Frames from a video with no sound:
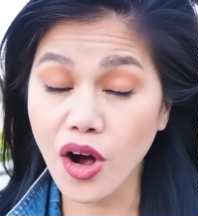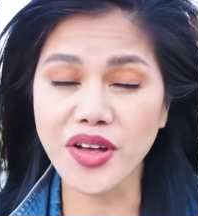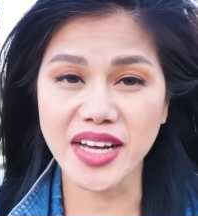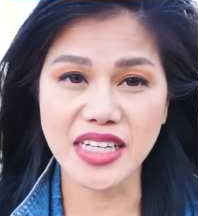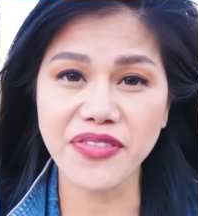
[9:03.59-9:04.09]
Oh
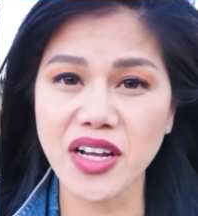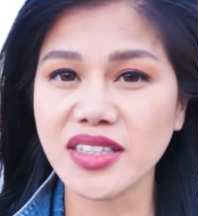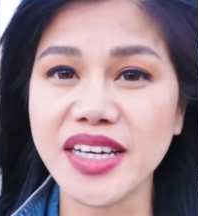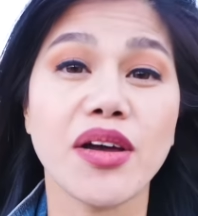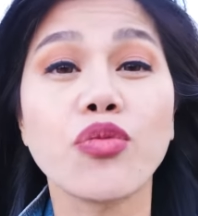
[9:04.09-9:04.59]
yeah,
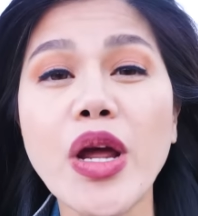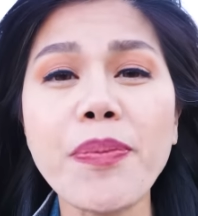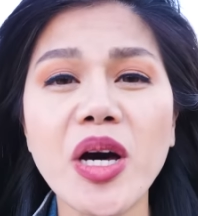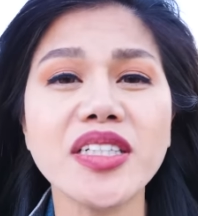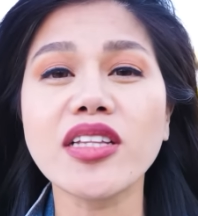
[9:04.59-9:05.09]
definitely.
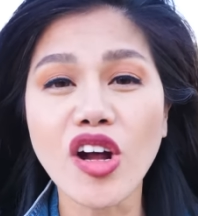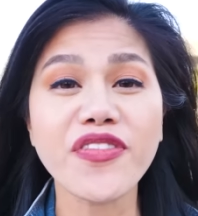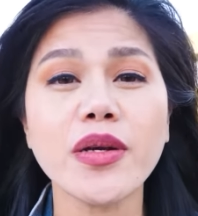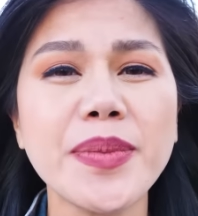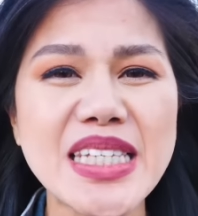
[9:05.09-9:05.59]
Rebuild, learn
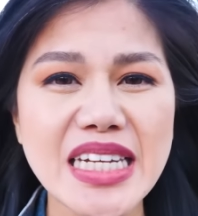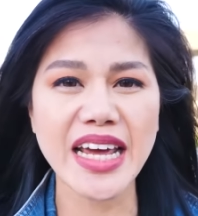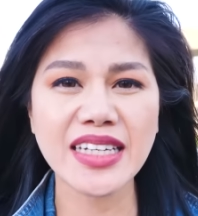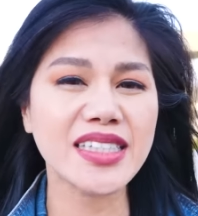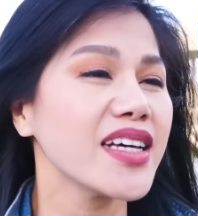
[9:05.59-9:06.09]
from your
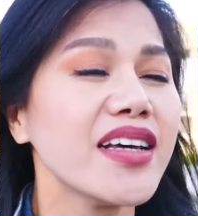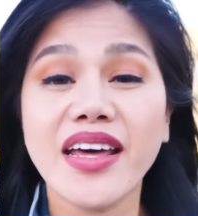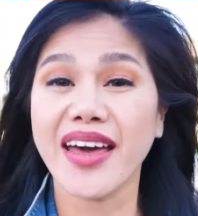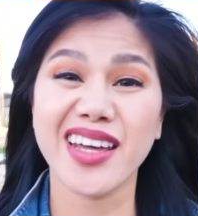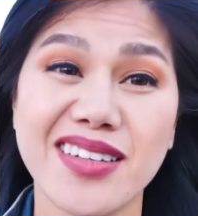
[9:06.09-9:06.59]
mistakes,
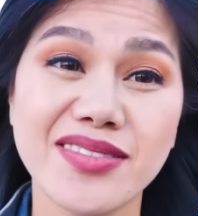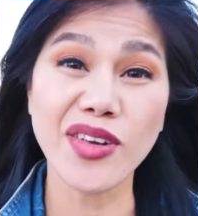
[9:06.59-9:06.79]
and